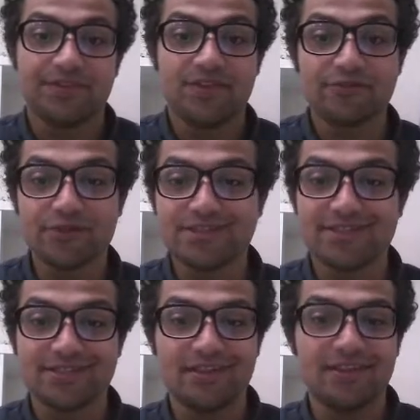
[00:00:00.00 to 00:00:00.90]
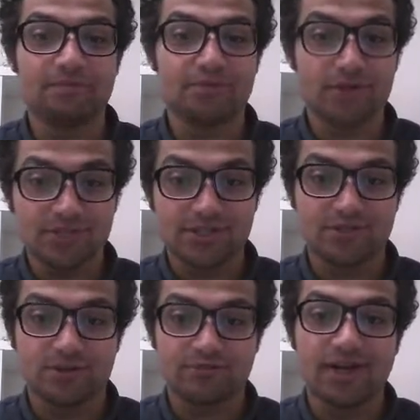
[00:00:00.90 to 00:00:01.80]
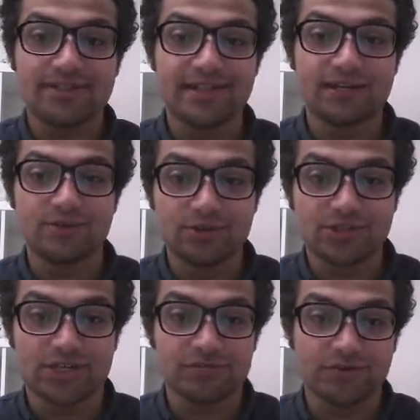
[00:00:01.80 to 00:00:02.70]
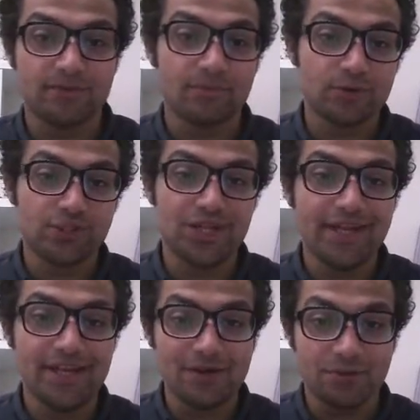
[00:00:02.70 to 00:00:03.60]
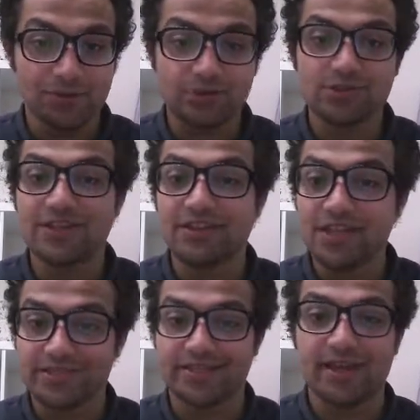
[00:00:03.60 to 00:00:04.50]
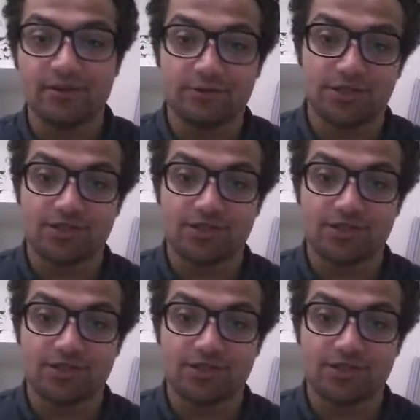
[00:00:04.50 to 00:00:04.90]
Differences in the process of writing a contract for the blockchain Neo using these languages